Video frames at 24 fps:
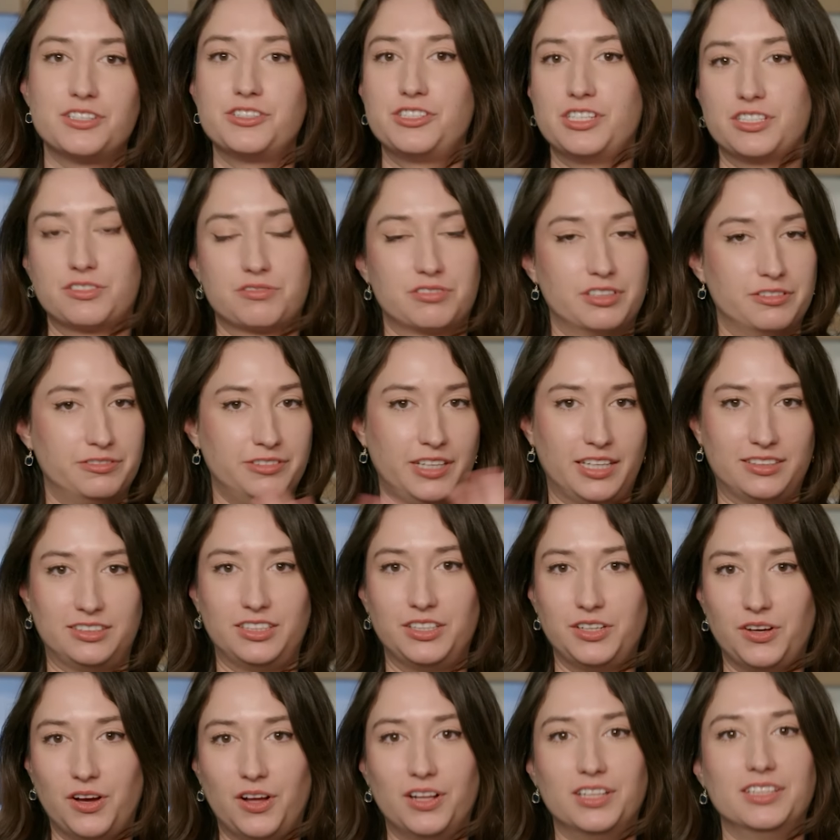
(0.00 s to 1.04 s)
they're just reflecting
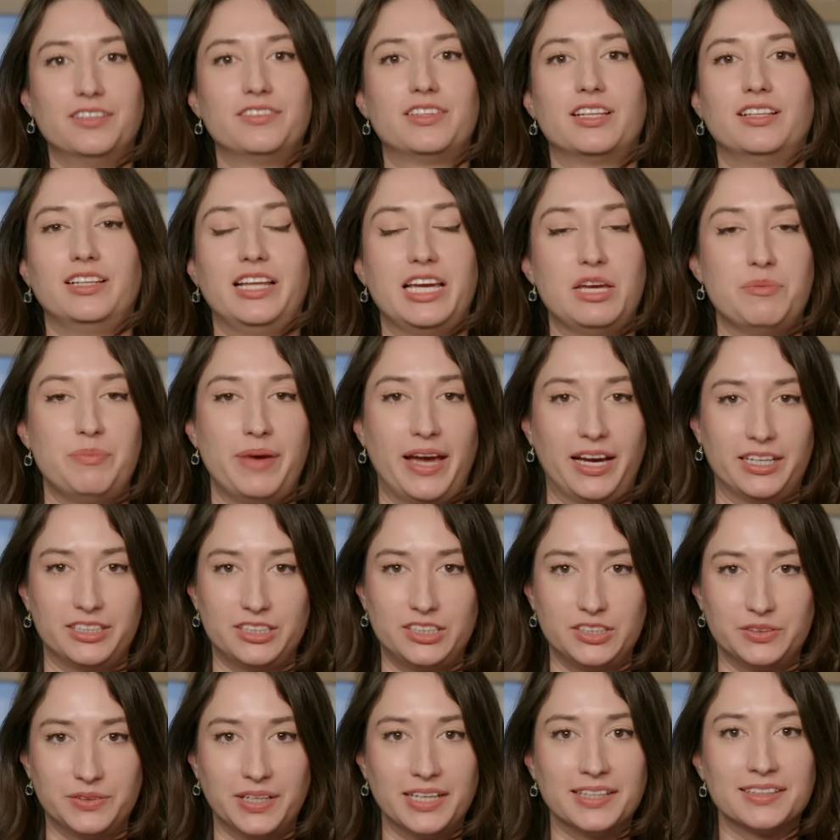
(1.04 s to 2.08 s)
all of the light back
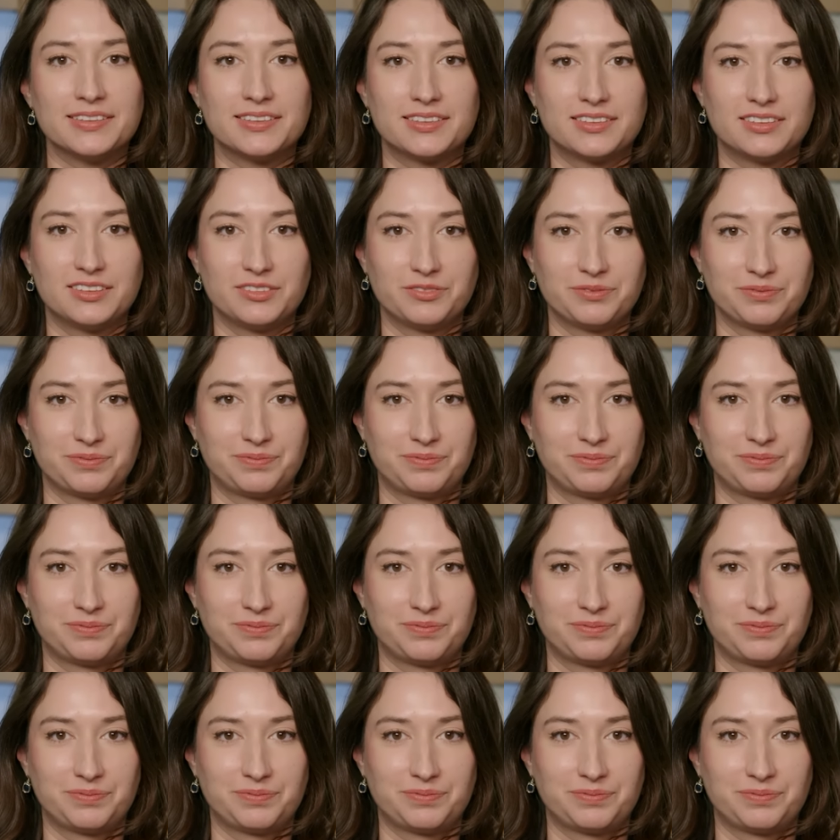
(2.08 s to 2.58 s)
to us.